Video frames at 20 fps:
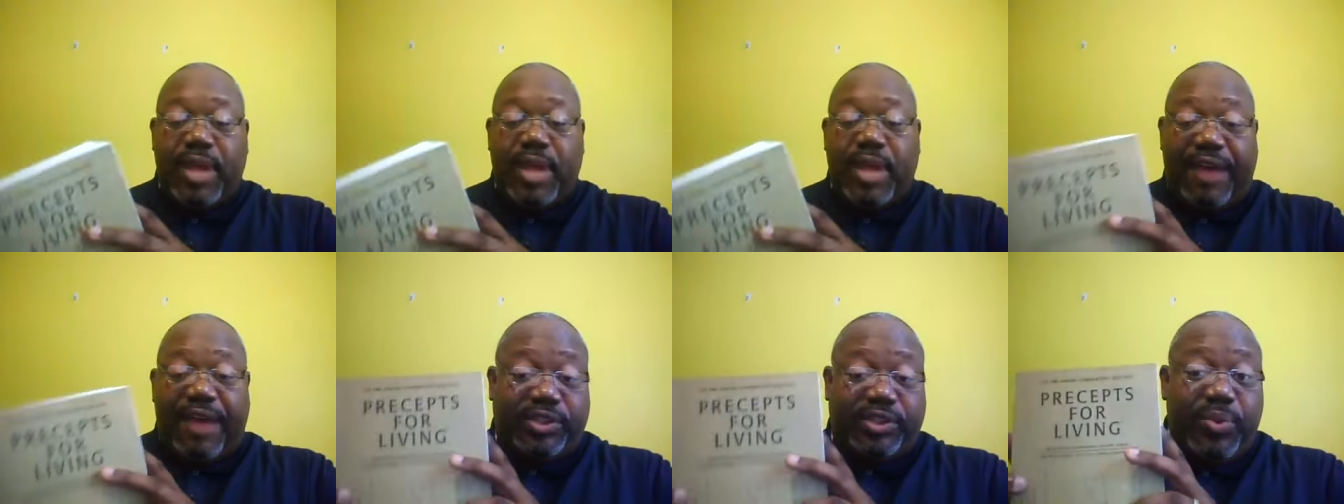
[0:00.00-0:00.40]

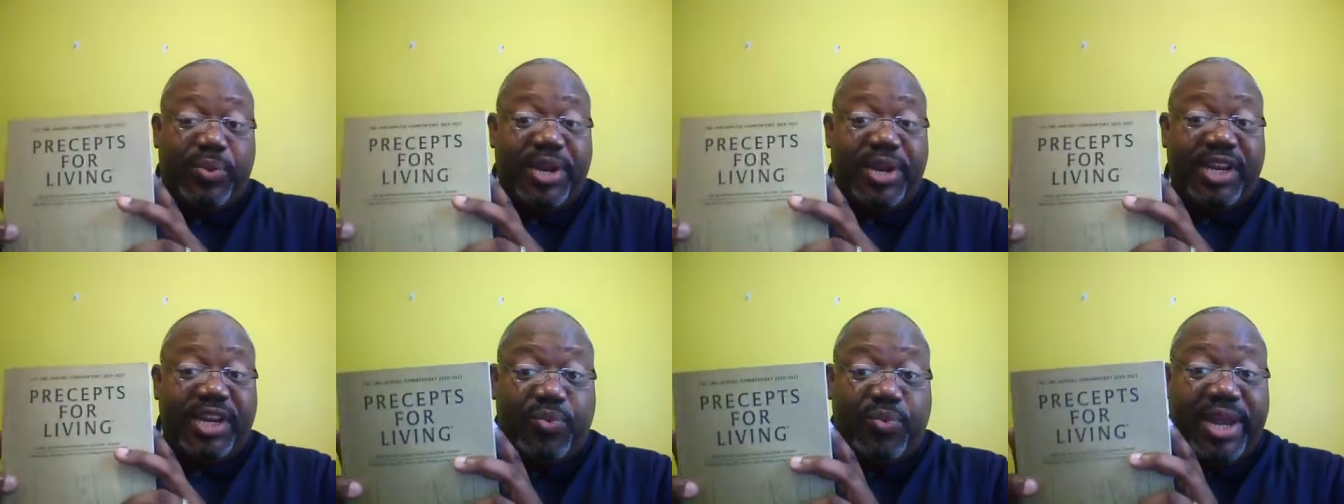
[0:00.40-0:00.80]
uh, for
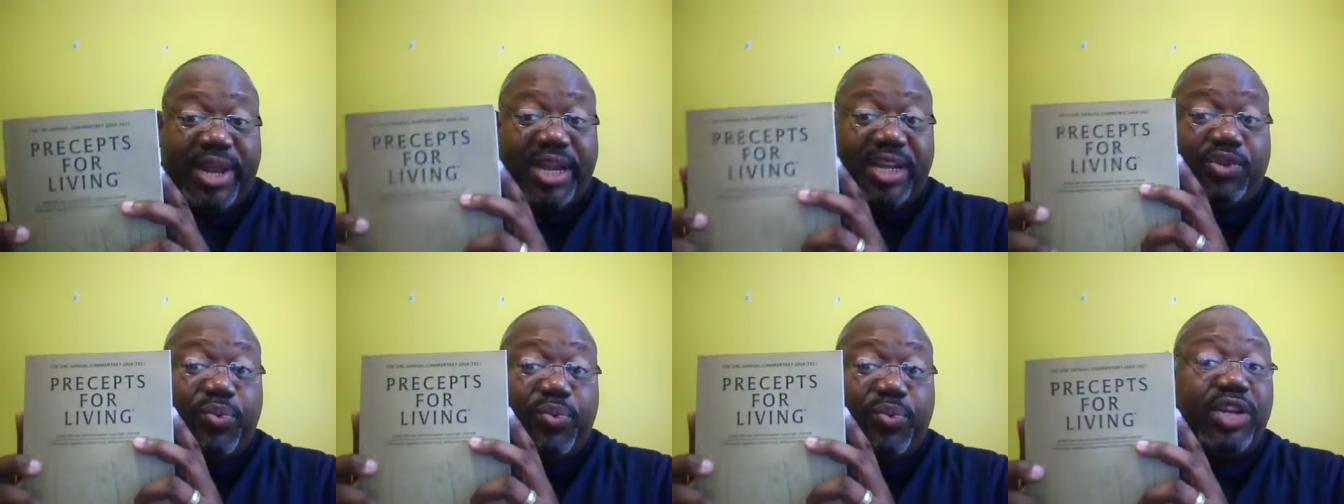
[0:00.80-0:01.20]

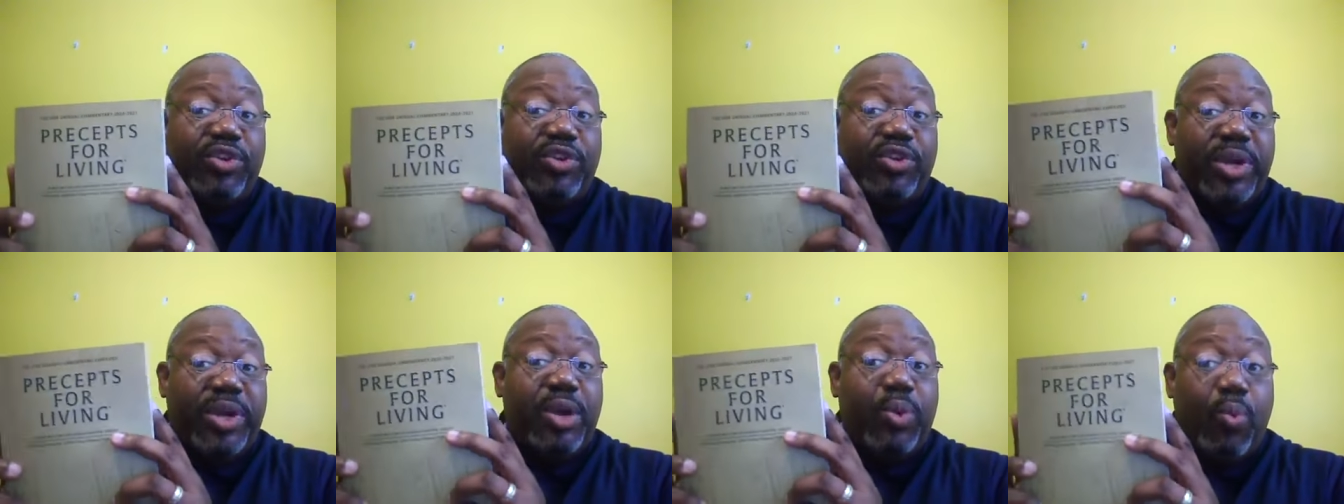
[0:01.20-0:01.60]
2020,
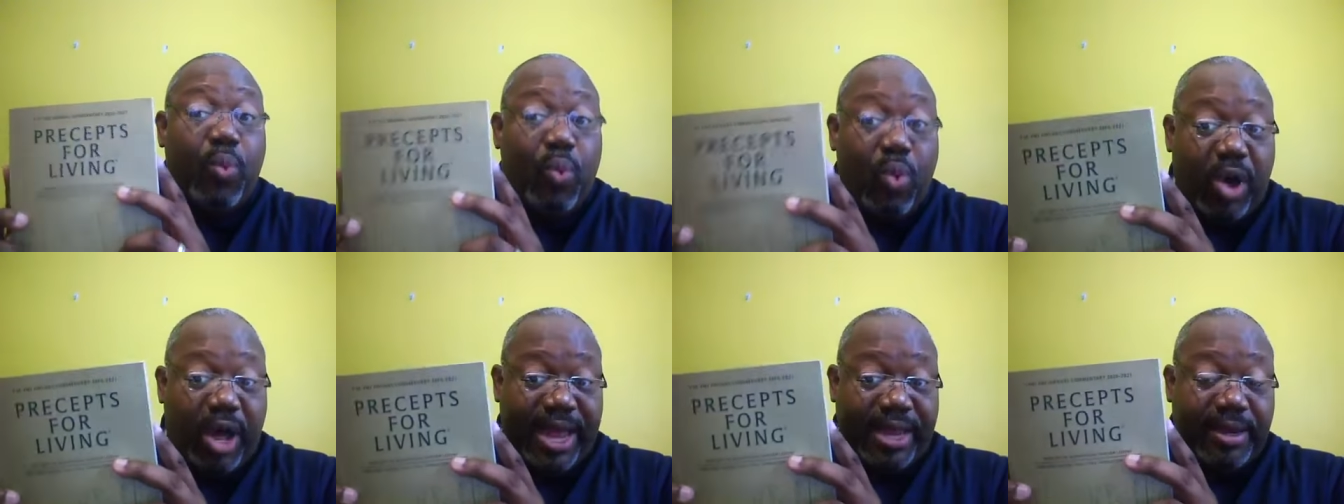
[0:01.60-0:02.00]

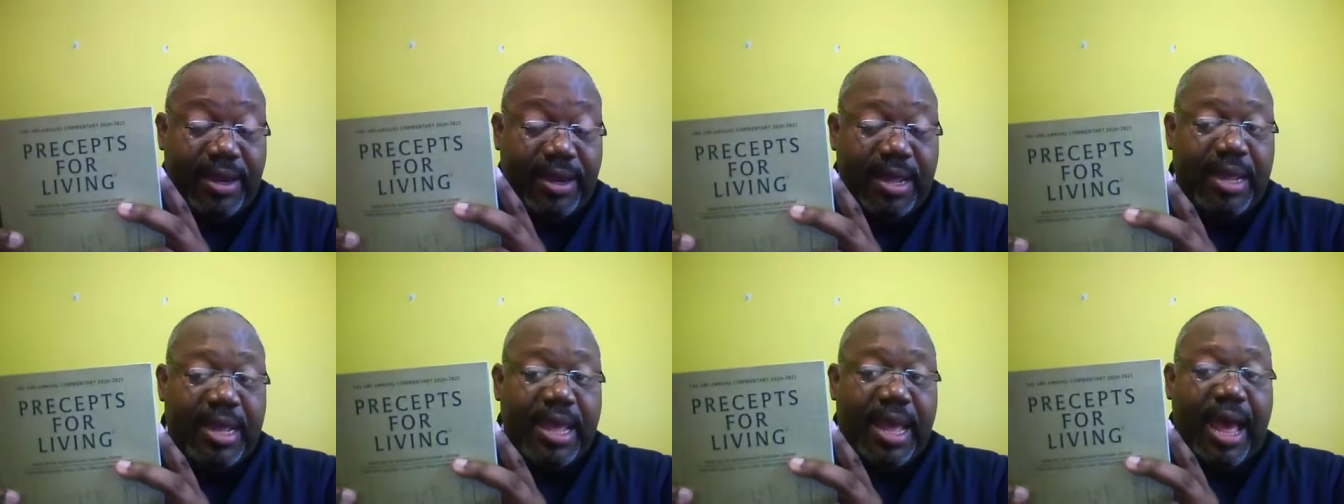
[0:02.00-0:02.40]
2021
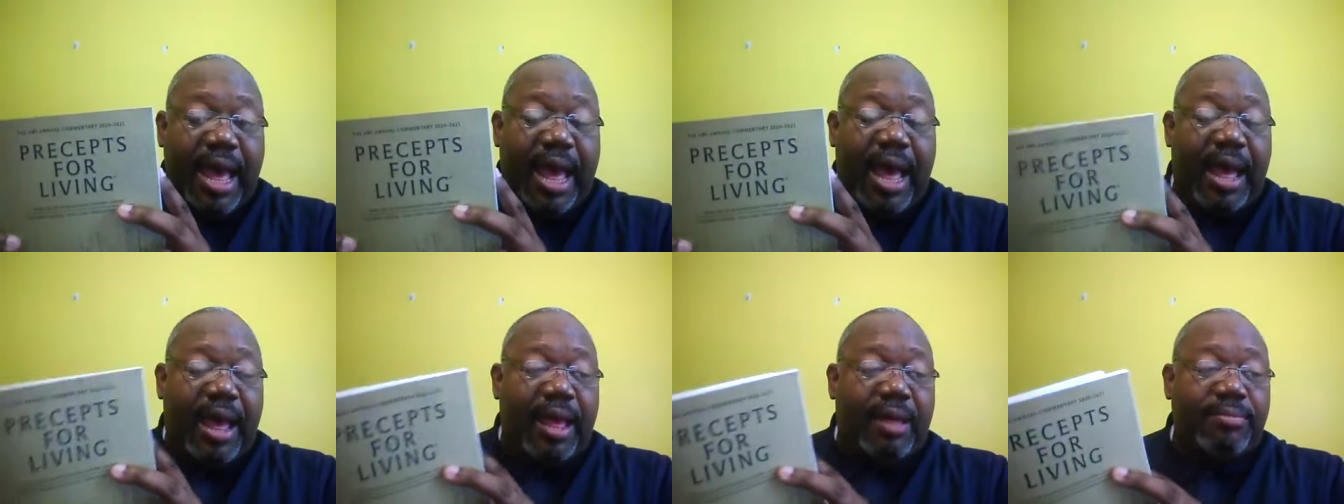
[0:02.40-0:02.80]

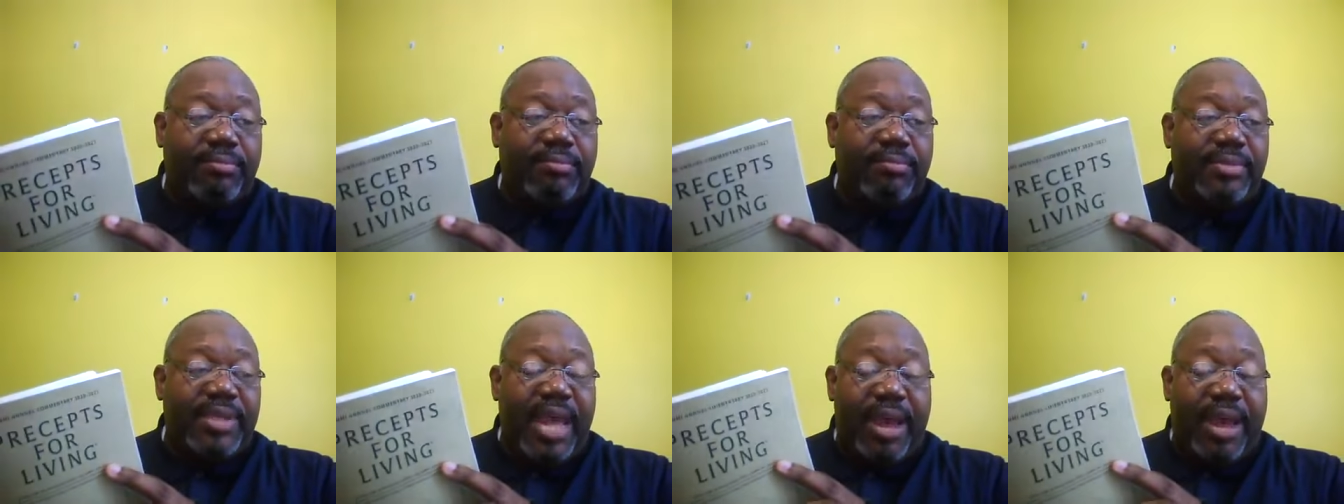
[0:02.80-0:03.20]
um,
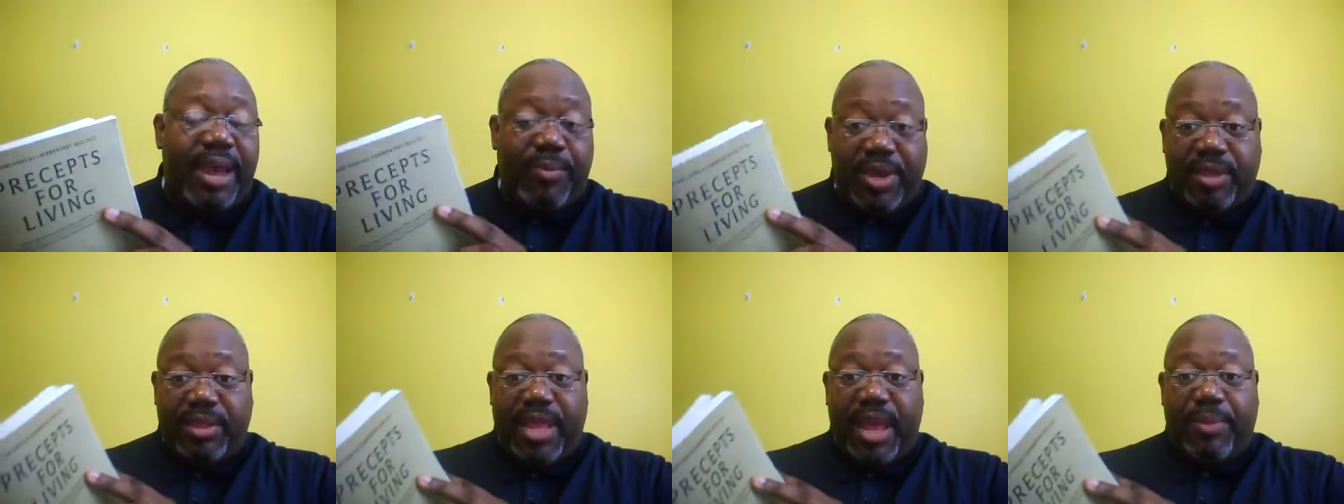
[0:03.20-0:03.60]
that
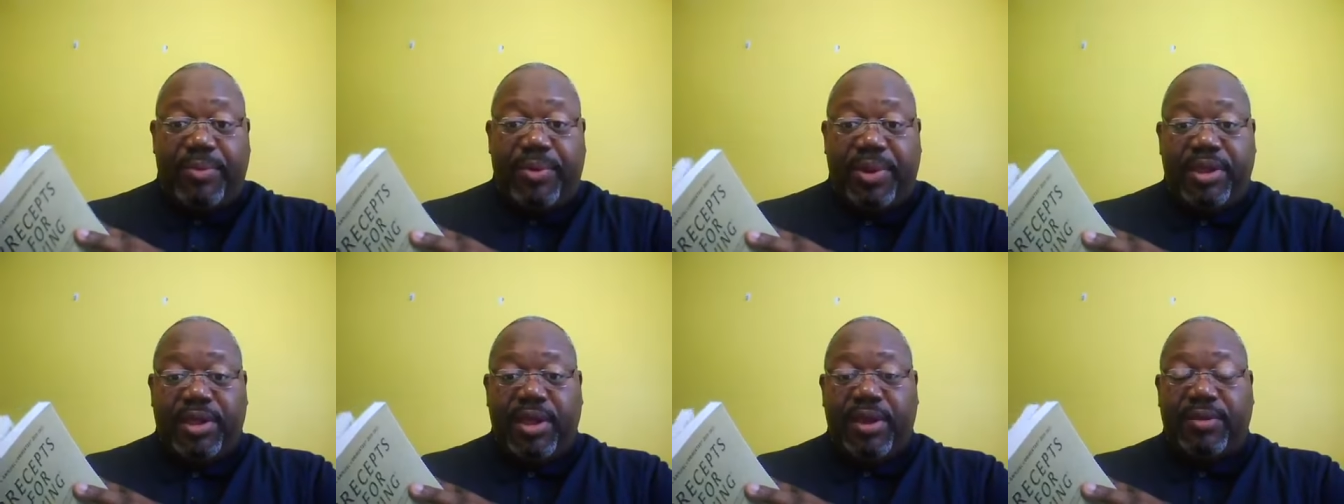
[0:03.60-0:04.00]
we
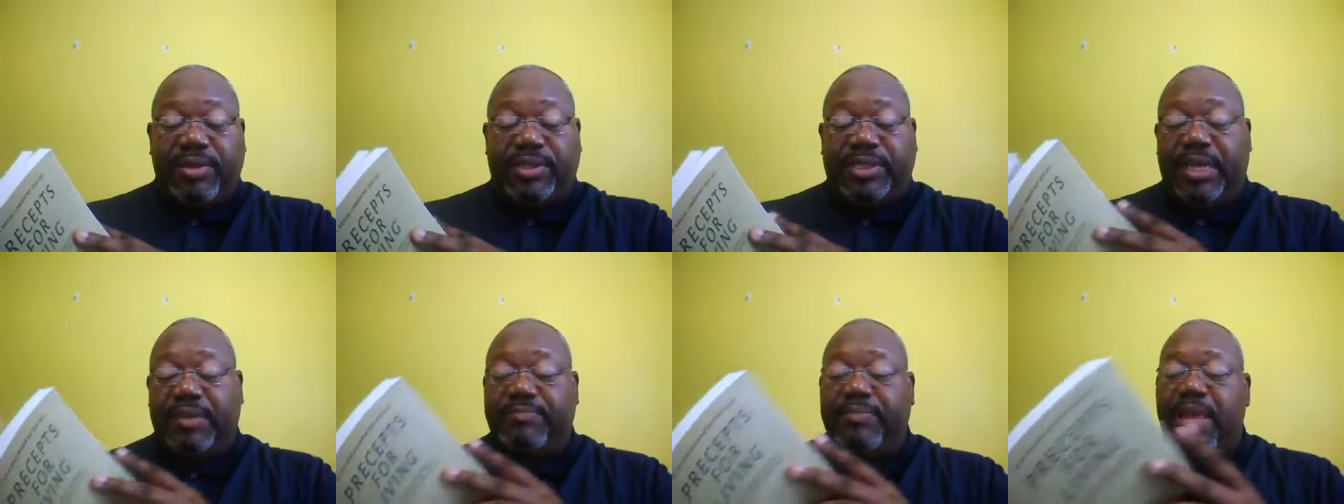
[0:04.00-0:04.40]
that we're
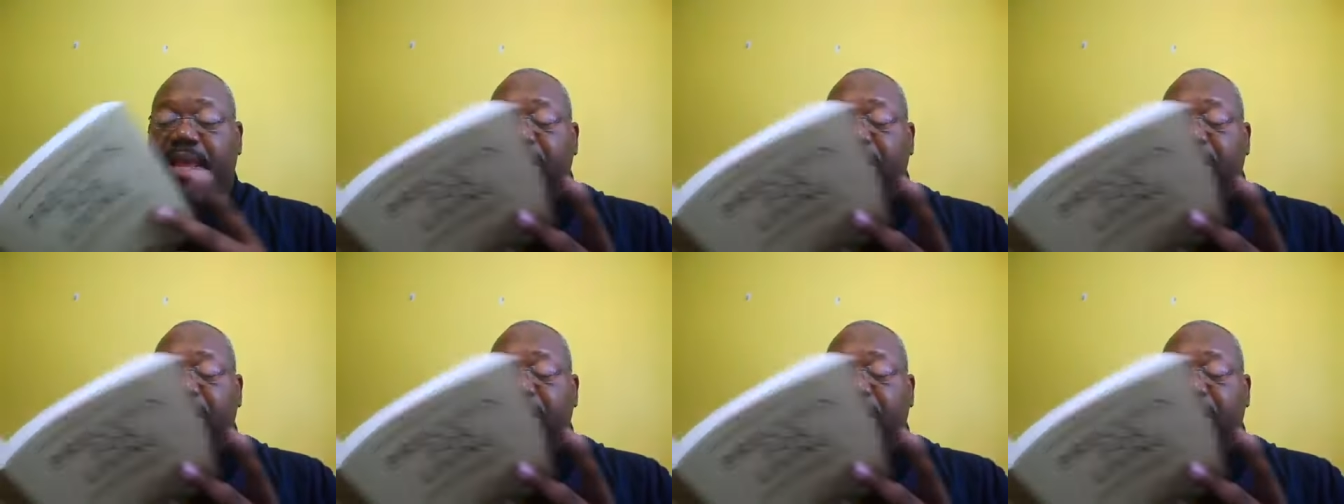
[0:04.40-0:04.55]
using.